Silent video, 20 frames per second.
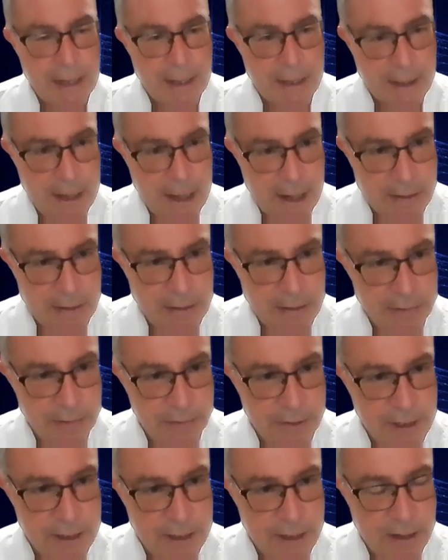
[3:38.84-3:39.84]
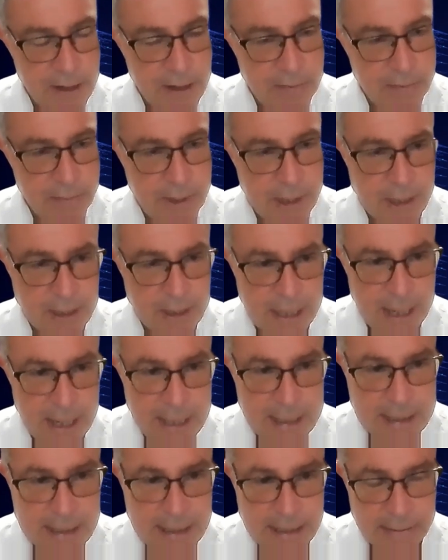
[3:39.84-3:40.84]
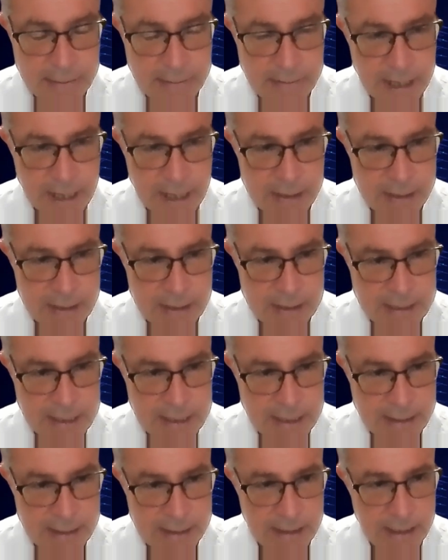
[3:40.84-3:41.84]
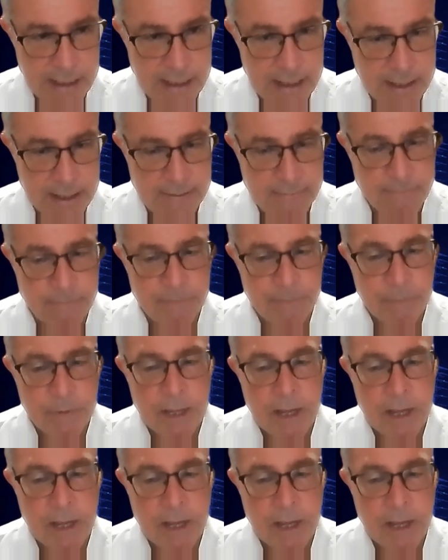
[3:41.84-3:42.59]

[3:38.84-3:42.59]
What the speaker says: the current figure of about 18,000 deaths a year